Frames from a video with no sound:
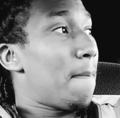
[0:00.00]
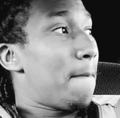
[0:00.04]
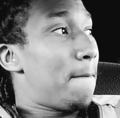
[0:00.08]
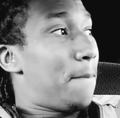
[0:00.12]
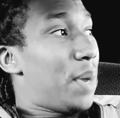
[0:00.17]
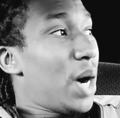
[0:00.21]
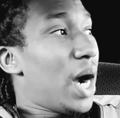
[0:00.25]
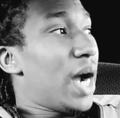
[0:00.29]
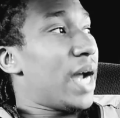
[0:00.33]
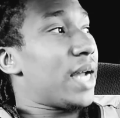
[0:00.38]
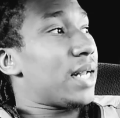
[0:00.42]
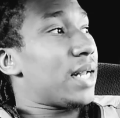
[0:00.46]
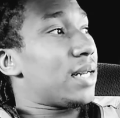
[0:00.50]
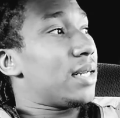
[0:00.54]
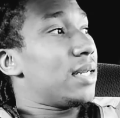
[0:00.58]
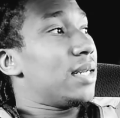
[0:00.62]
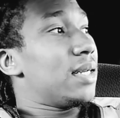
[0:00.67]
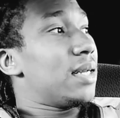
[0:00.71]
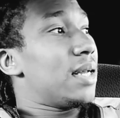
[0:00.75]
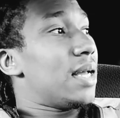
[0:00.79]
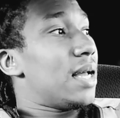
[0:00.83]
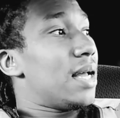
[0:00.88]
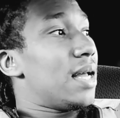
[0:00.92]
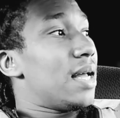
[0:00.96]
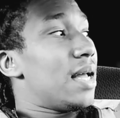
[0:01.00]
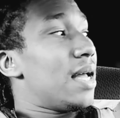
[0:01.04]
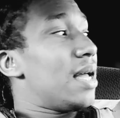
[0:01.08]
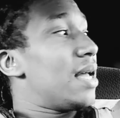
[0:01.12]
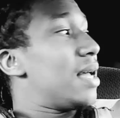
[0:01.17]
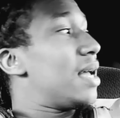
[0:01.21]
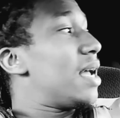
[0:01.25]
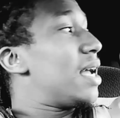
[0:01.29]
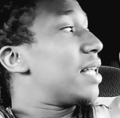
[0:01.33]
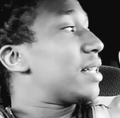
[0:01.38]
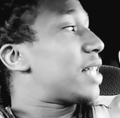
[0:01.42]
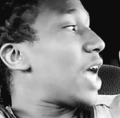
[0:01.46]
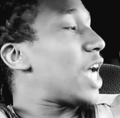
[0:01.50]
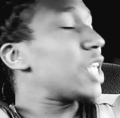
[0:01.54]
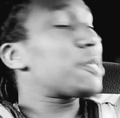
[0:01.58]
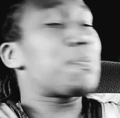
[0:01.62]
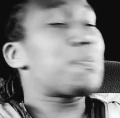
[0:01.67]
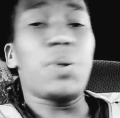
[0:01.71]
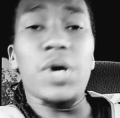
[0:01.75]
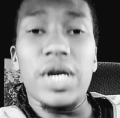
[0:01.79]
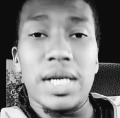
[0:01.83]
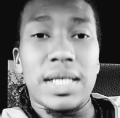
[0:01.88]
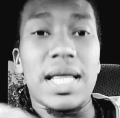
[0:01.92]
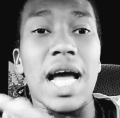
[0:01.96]
But that's
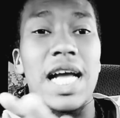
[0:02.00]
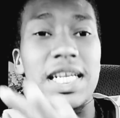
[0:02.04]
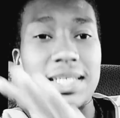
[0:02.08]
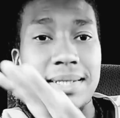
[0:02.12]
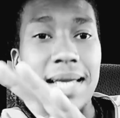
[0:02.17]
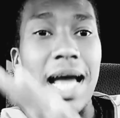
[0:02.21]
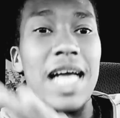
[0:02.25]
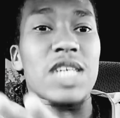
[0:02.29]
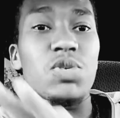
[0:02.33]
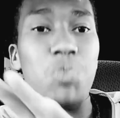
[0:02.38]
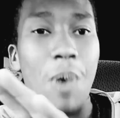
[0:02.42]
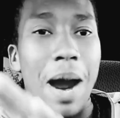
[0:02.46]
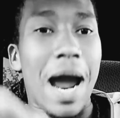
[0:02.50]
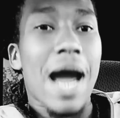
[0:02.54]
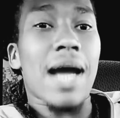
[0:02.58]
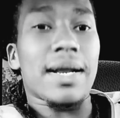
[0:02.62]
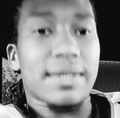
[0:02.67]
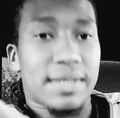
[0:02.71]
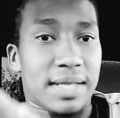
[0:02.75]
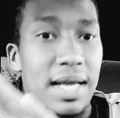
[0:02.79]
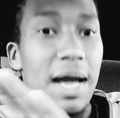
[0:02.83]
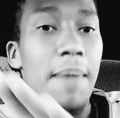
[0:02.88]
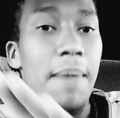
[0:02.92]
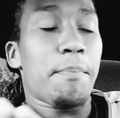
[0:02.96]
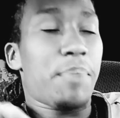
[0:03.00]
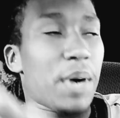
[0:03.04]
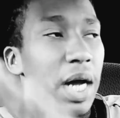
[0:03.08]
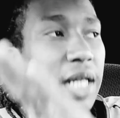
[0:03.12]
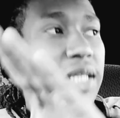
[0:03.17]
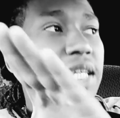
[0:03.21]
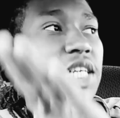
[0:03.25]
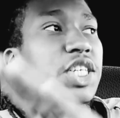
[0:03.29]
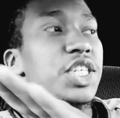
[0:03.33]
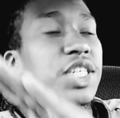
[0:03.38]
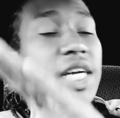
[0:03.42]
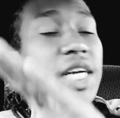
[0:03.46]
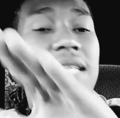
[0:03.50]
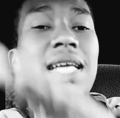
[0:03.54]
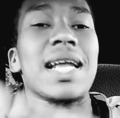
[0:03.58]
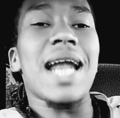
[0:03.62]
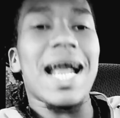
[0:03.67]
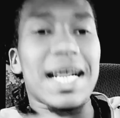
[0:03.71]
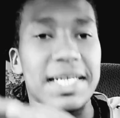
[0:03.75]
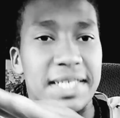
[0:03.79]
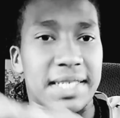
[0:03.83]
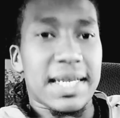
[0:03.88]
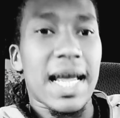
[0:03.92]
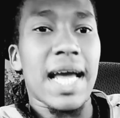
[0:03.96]
why, but the shit that
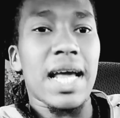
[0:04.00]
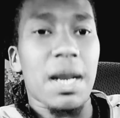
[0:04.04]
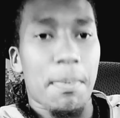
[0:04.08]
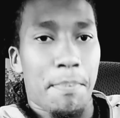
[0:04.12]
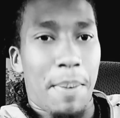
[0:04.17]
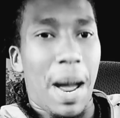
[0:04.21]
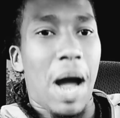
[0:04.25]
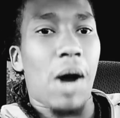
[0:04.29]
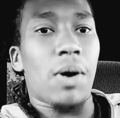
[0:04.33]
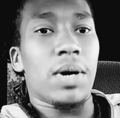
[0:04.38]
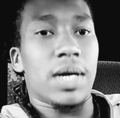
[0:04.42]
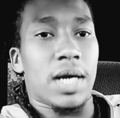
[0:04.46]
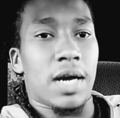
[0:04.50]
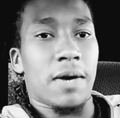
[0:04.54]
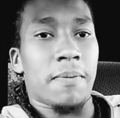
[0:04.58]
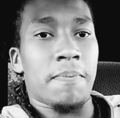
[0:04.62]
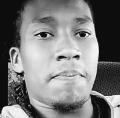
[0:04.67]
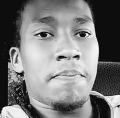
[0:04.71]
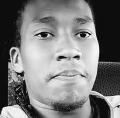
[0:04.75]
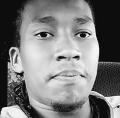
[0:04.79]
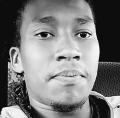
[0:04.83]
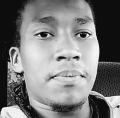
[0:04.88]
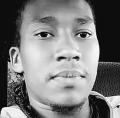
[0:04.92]
I said about him